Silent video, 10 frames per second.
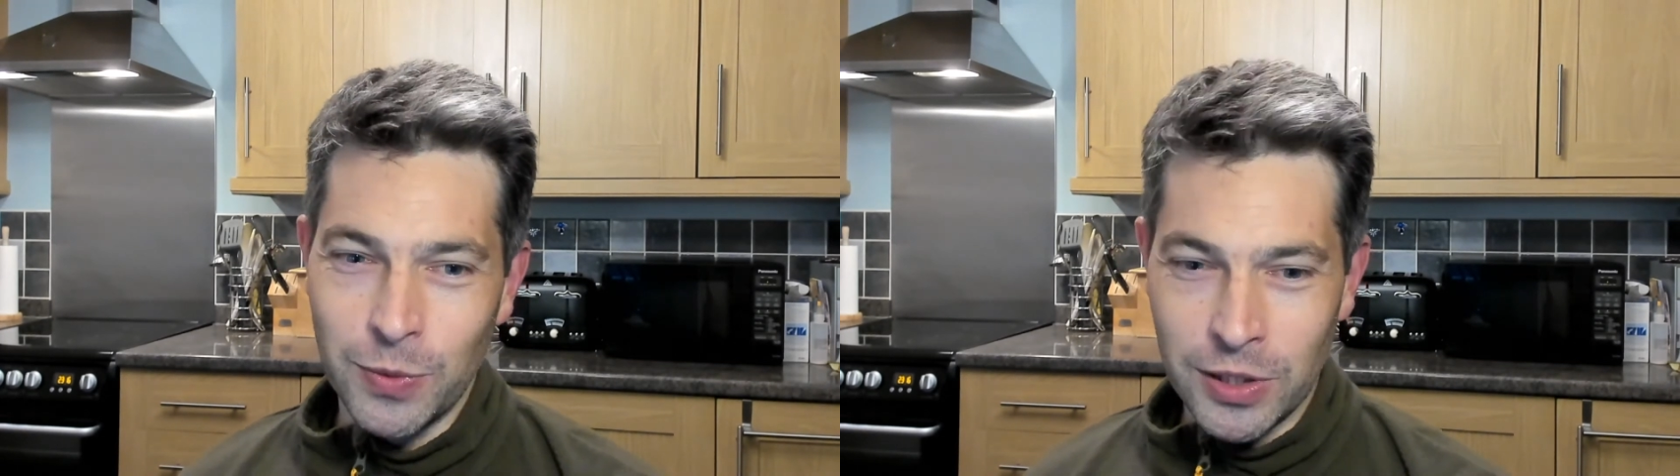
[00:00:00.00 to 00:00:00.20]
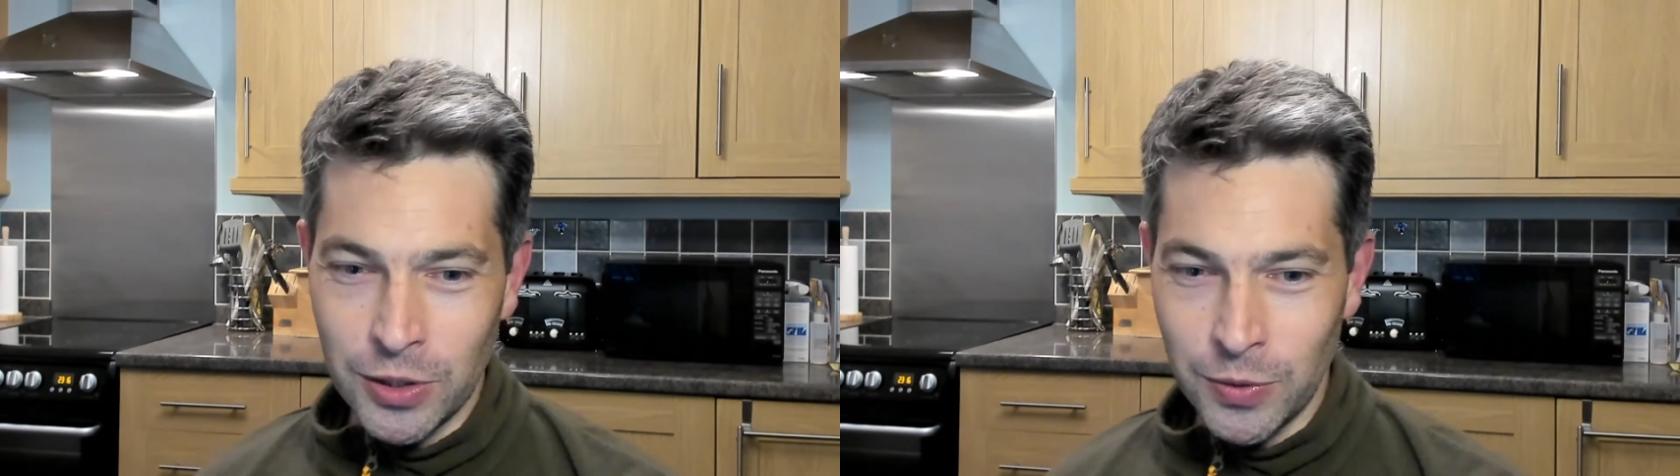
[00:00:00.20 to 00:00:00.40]
we
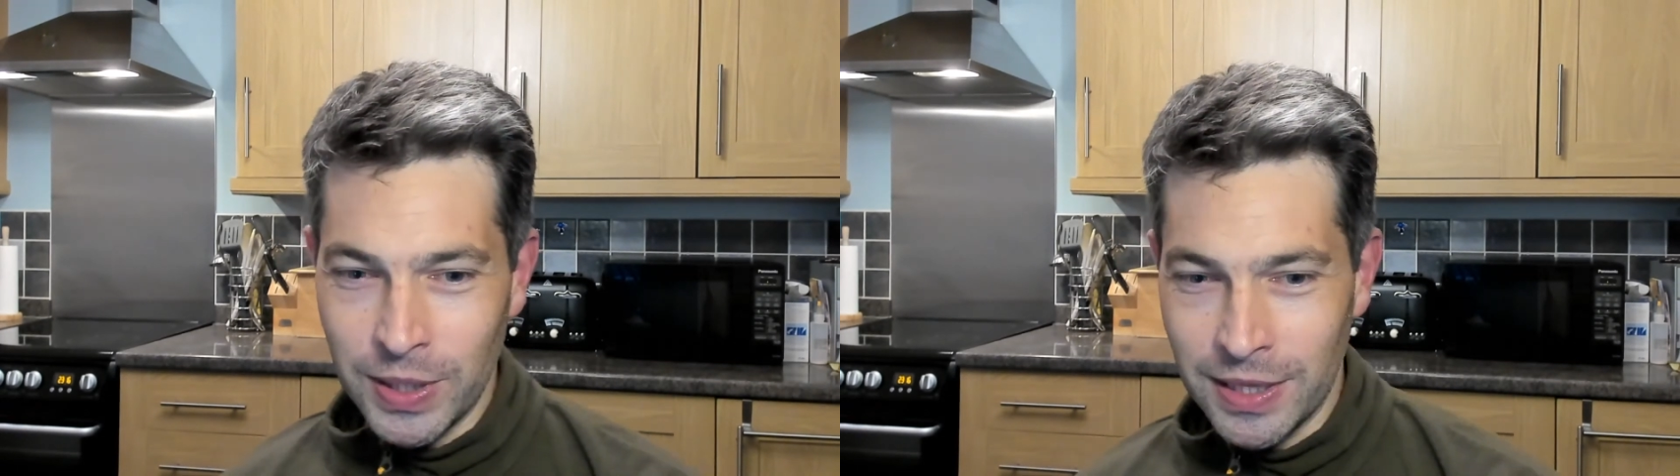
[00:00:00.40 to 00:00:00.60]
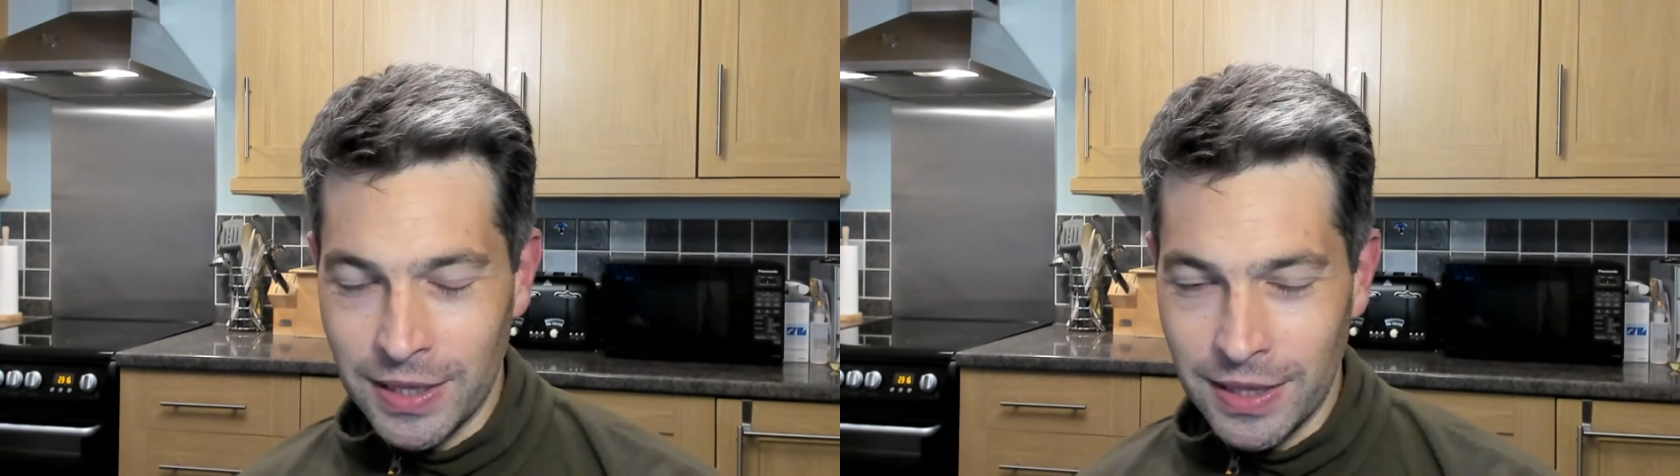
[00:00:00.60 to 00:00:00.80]
do
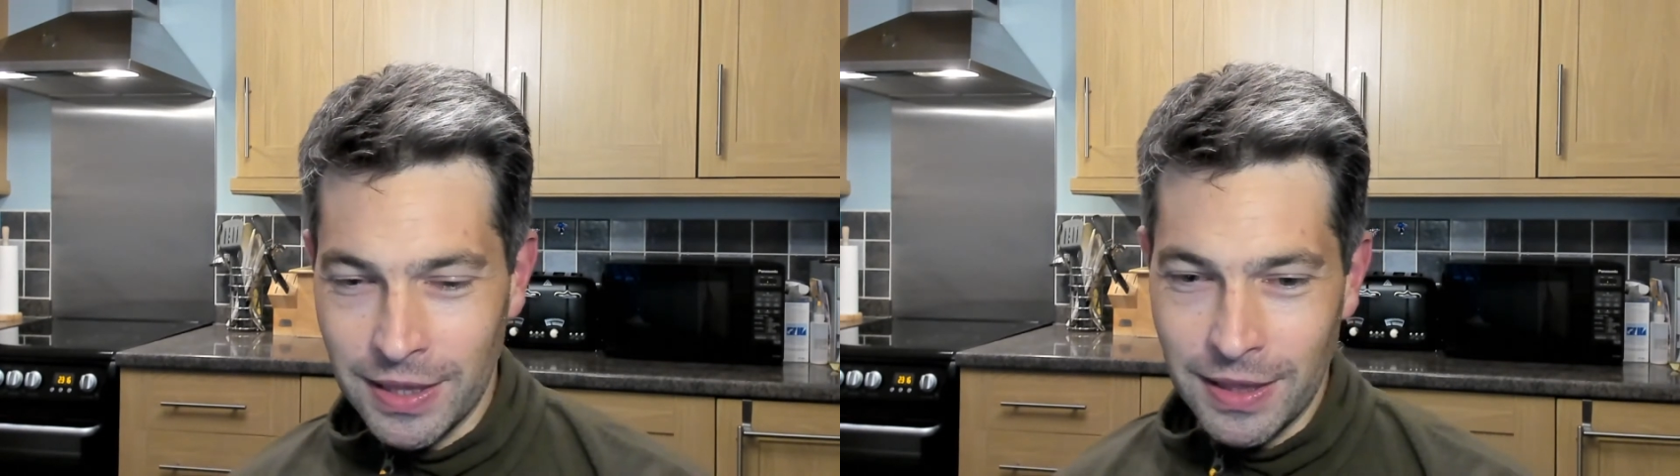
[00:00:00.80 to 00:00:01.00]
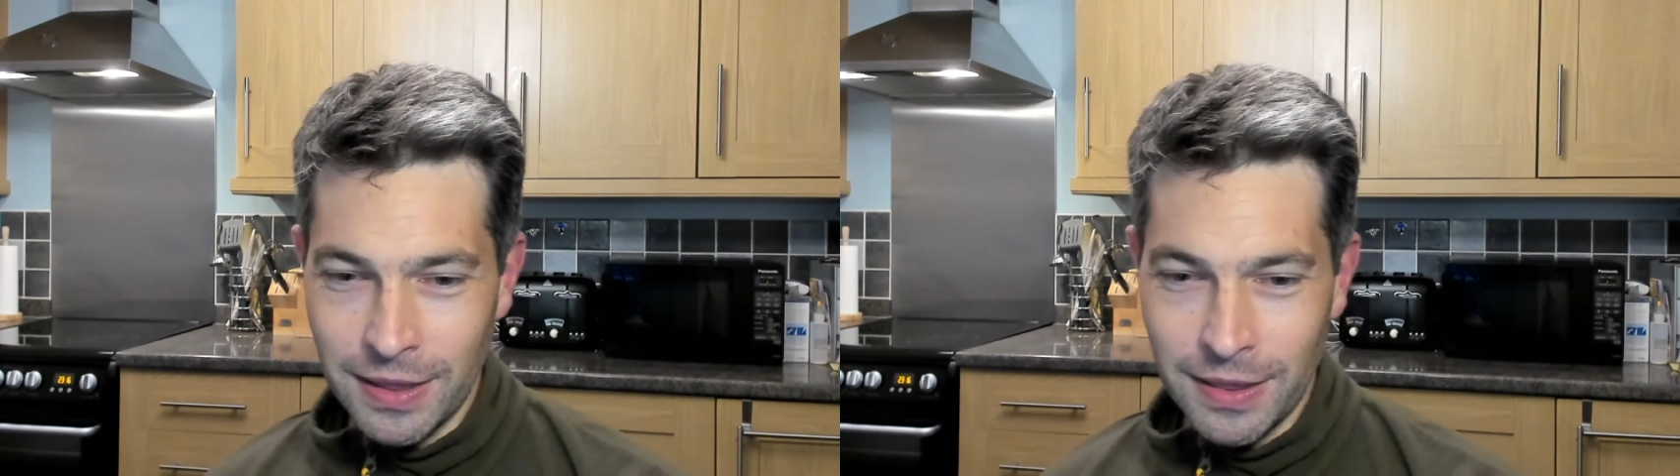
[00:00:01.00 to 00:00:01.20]
in
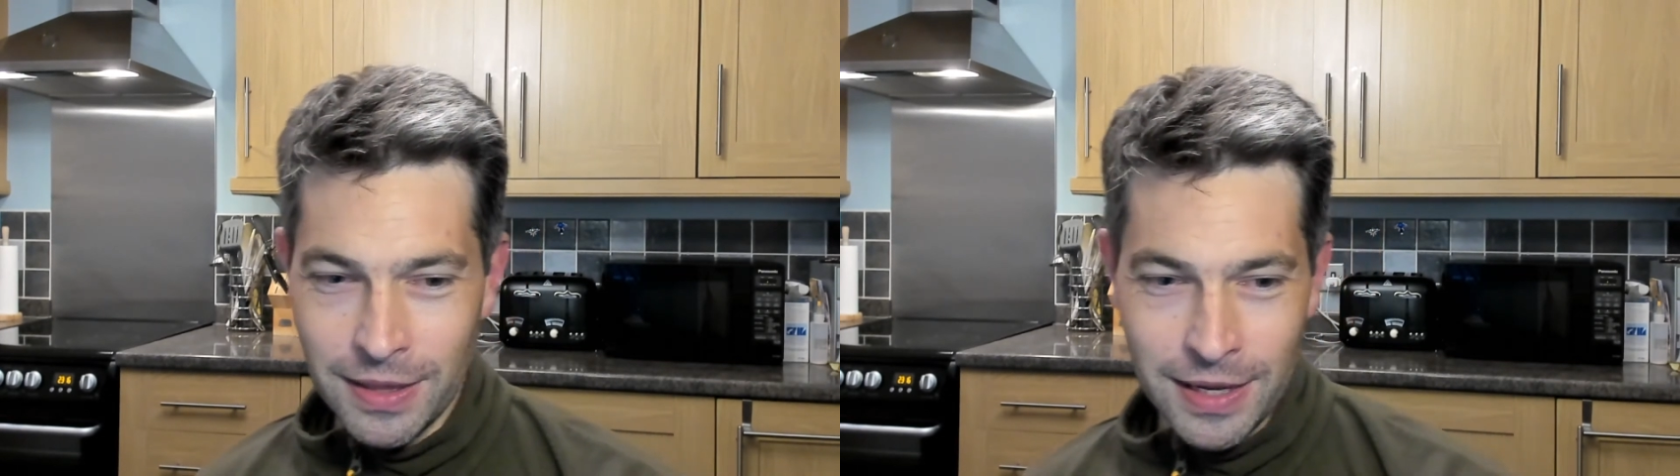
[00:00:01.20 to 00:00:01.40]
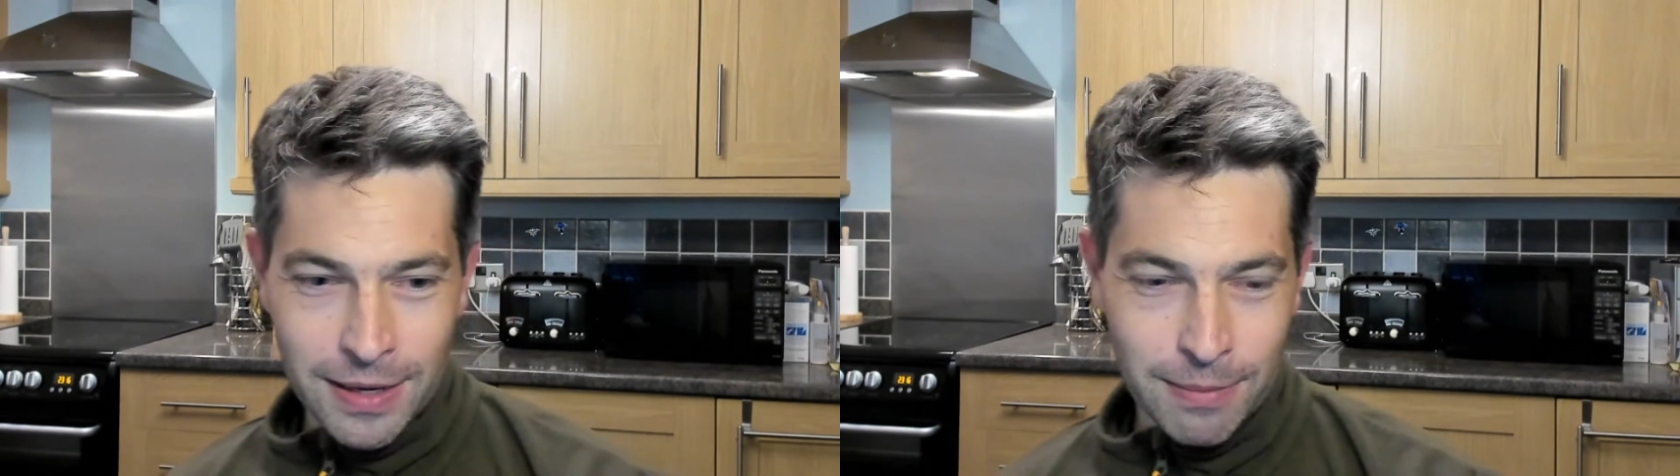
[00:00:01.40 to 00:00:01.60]

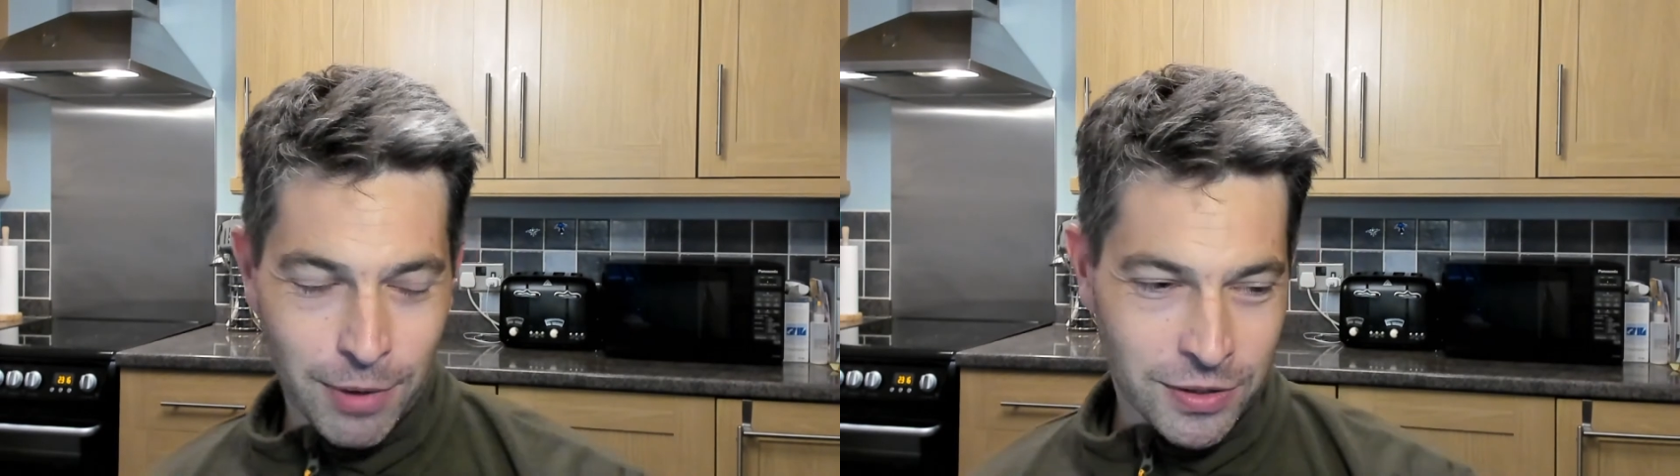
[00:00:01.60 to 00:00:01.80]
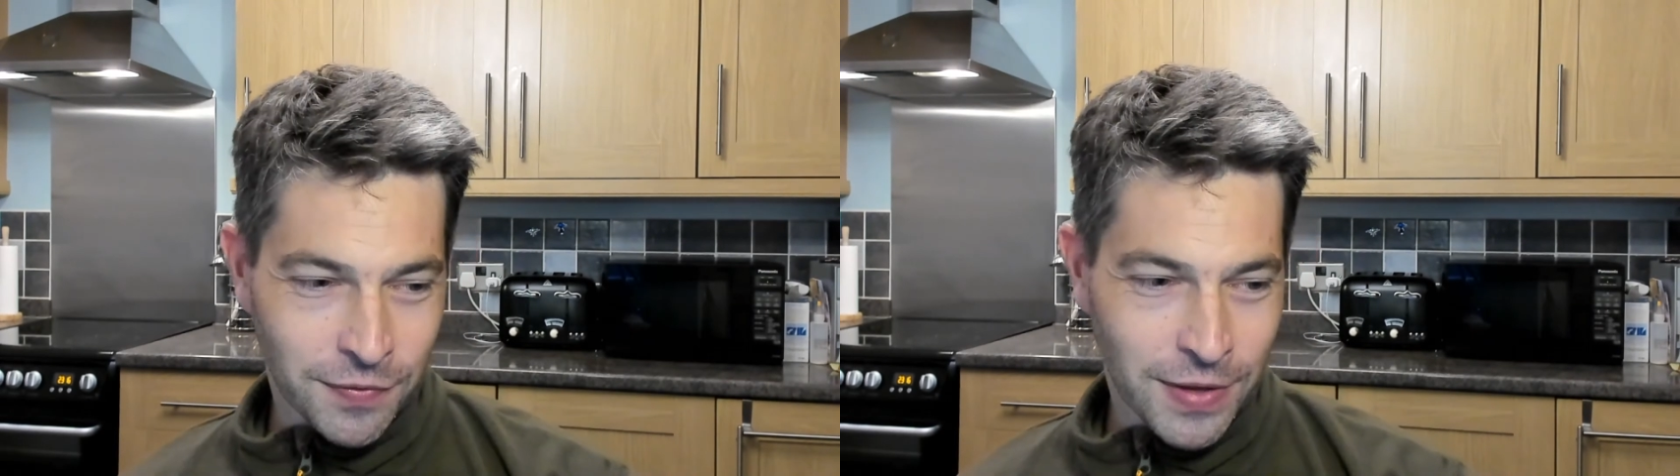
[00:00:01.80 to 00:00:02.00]
the
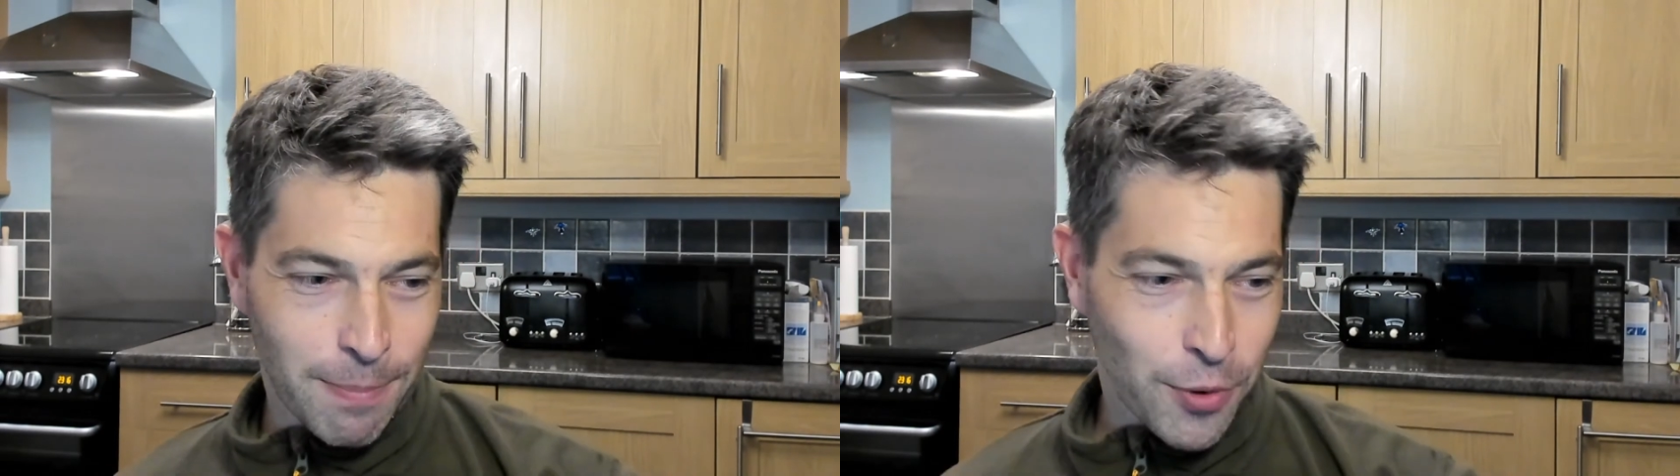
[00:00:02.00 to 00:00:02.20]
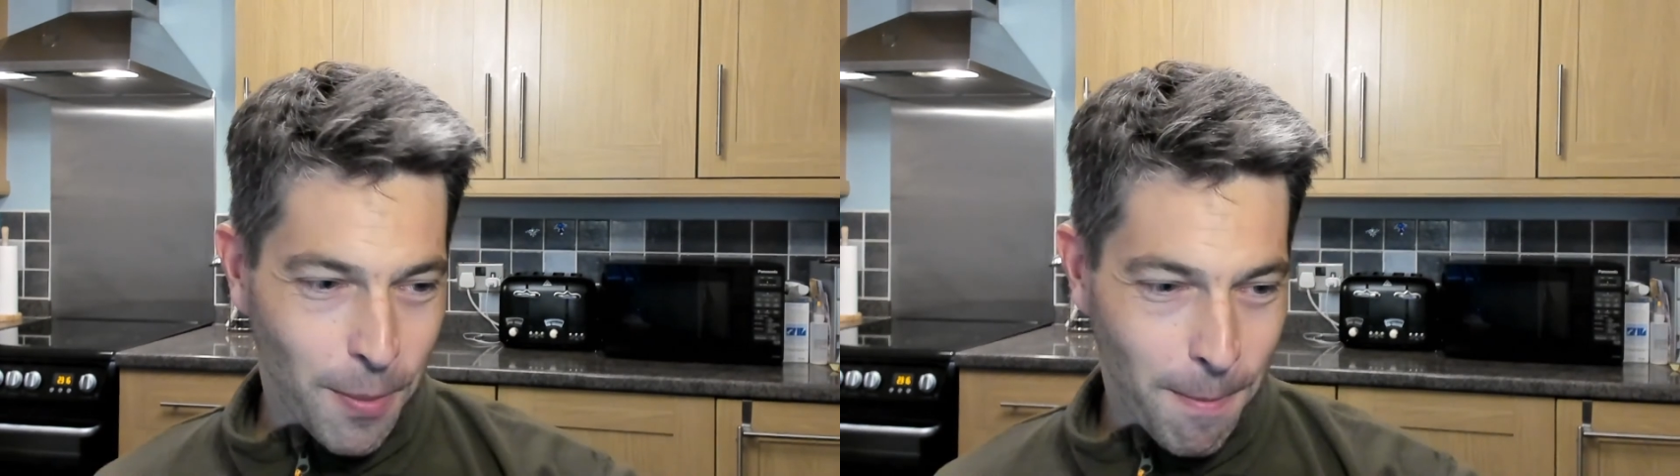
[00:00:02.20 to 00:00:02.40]
Microsoft
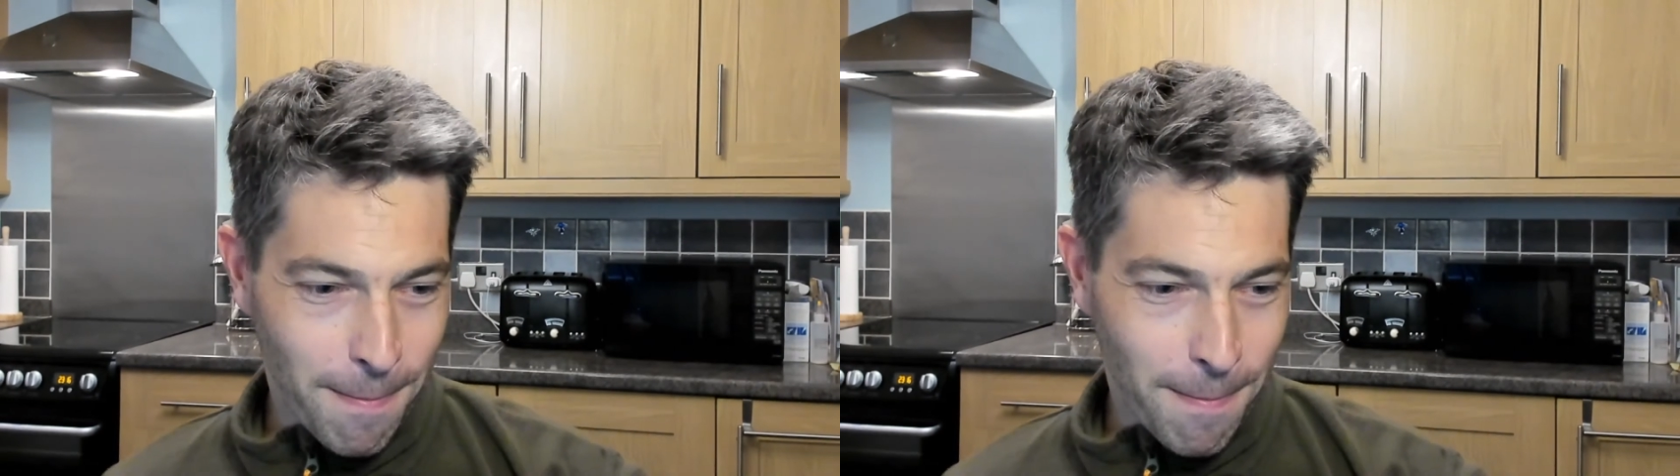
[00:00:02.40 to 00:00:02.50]
Endpoint